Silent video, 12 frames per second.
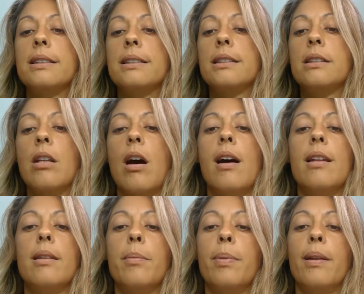it's
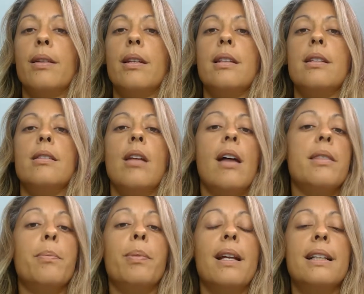not
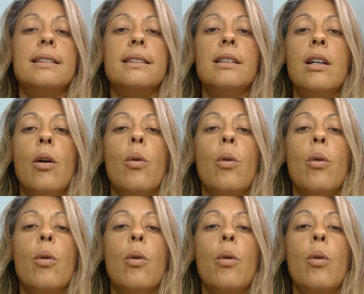the place,